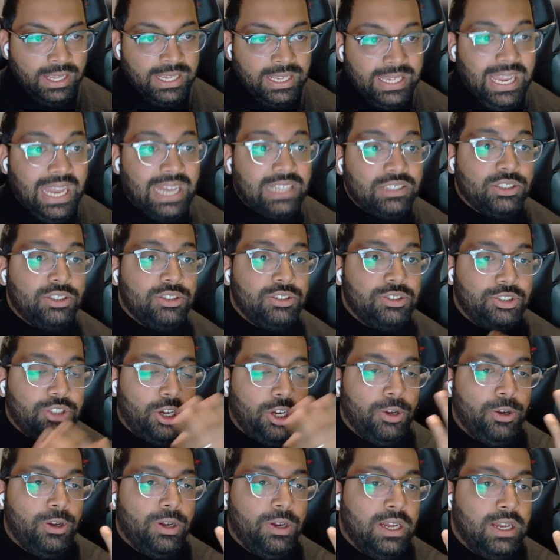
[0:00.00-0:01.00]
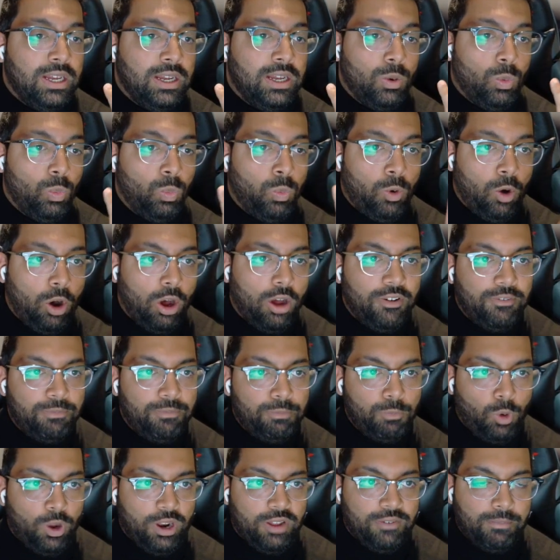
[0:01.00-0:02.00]
Yes, so
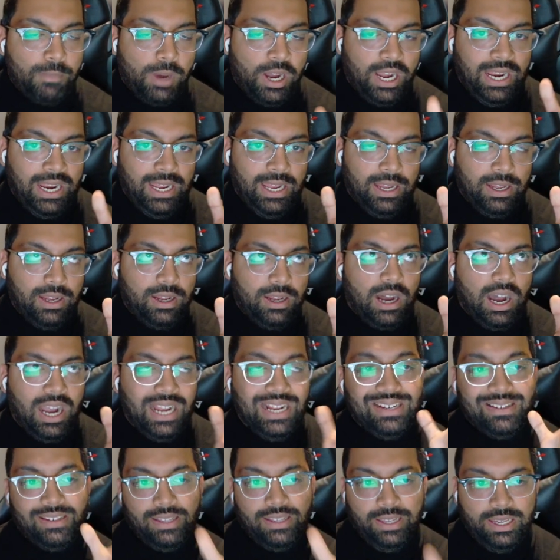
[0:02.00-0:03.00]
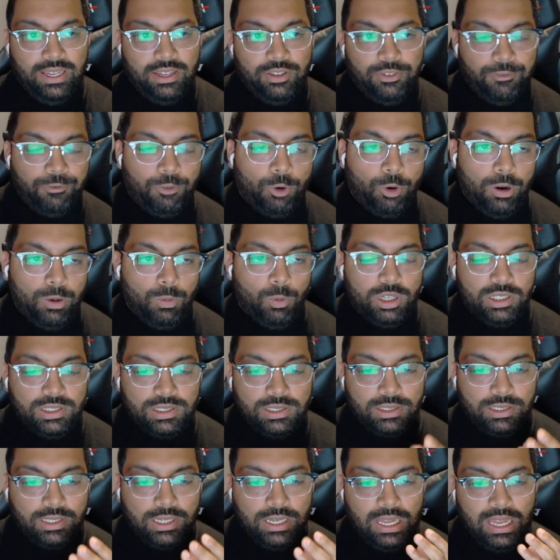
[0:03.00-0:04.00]
one of my ideas for it
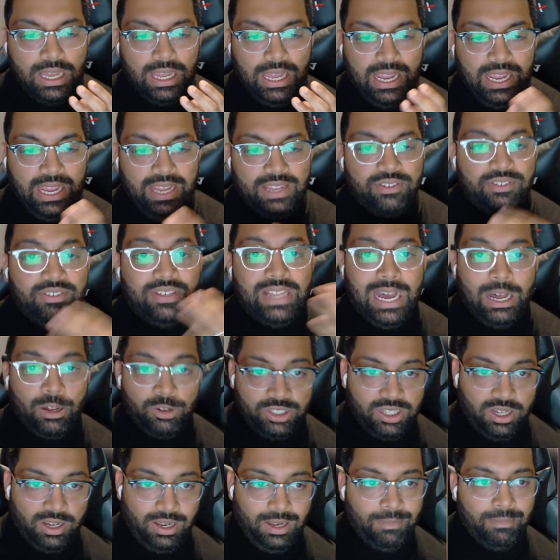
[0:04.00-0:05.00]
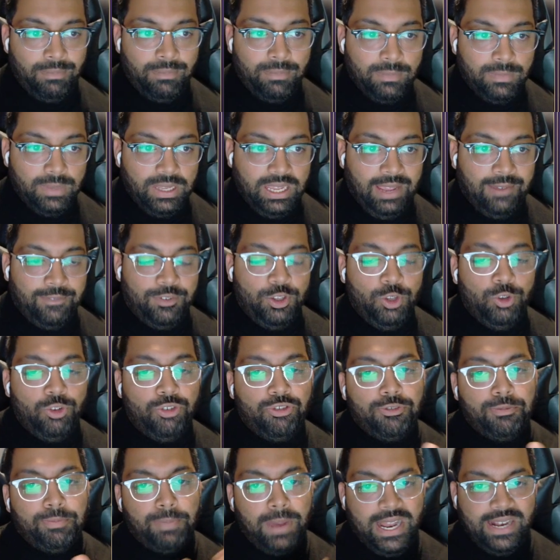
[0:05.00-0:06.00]
is downtime. If you
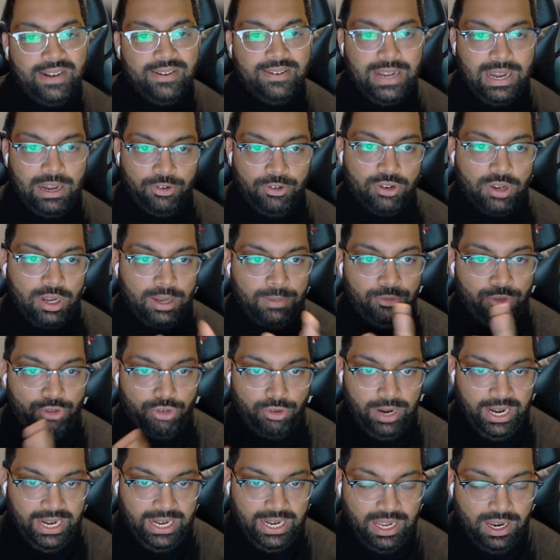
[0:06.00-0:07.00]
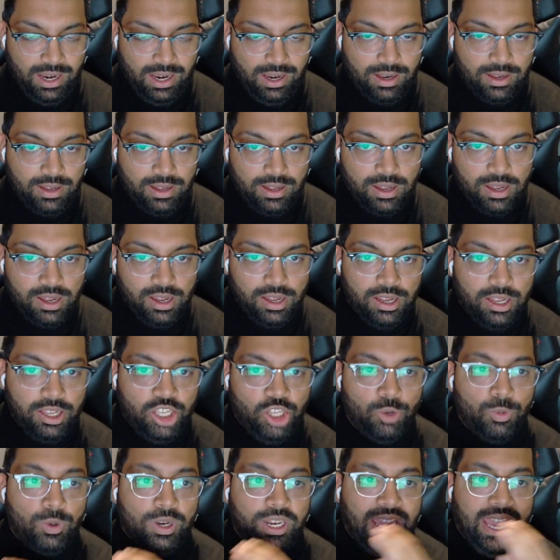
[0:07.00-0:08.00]
spent downtime training,
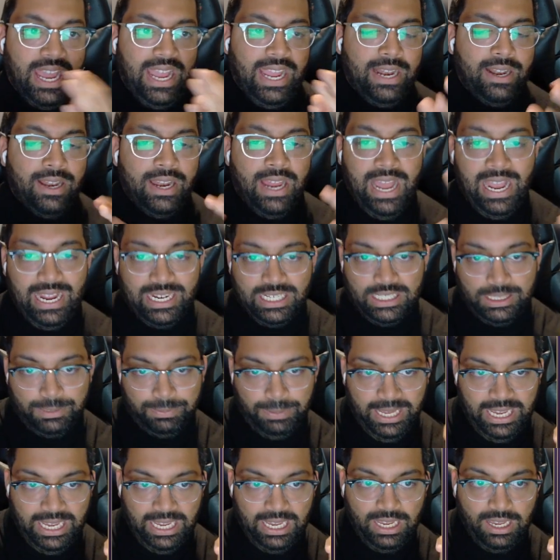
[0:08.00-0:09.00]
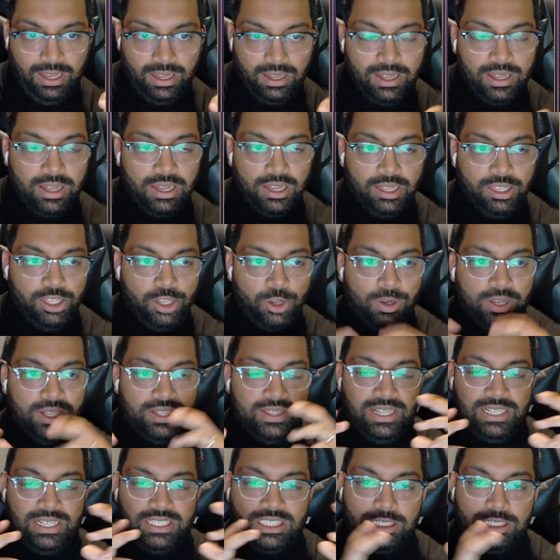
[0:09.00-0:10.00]
you would gain XP. You can then